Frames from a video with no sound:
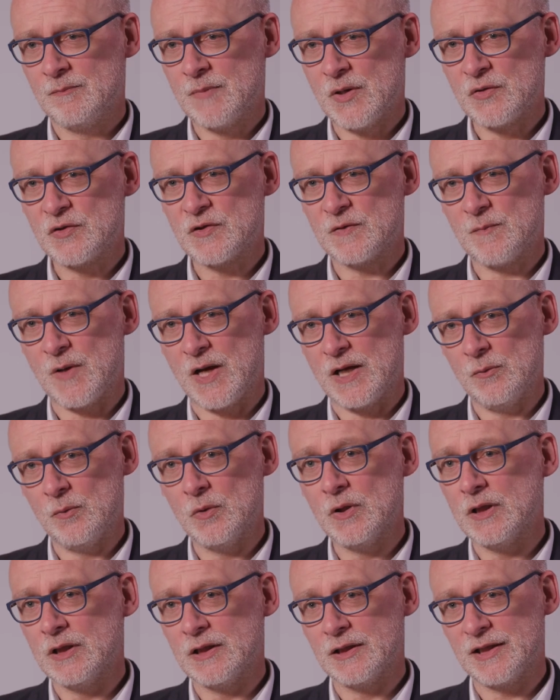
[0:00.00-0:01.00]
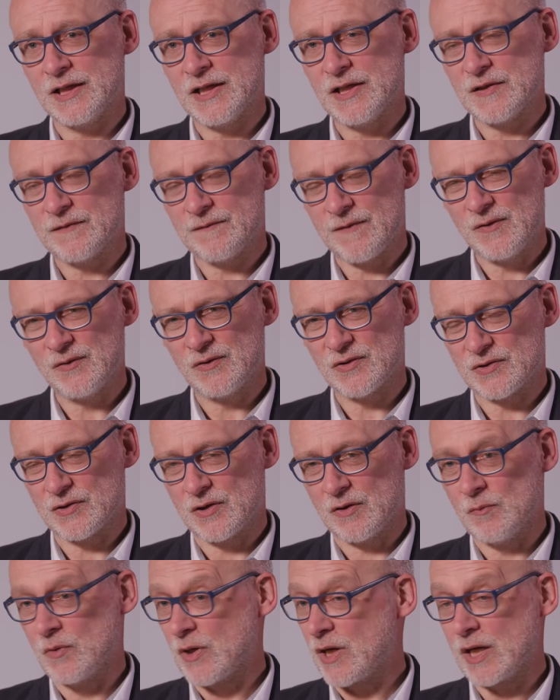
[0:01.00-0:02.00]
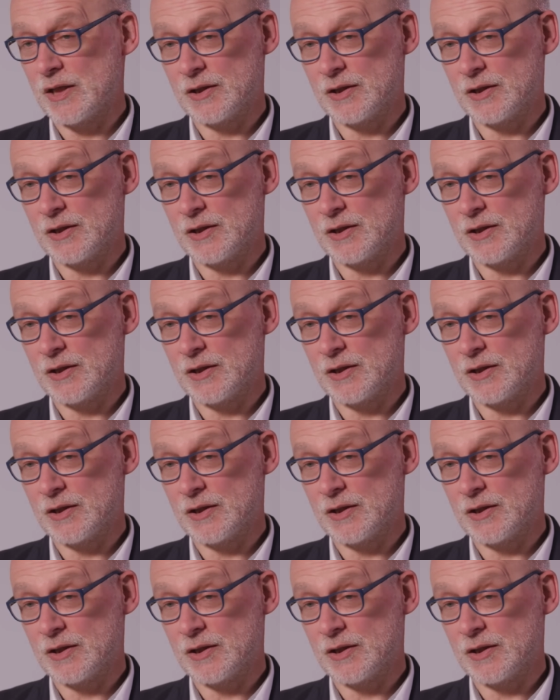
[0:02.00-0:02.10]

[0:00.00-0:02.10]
most of my work is focused on what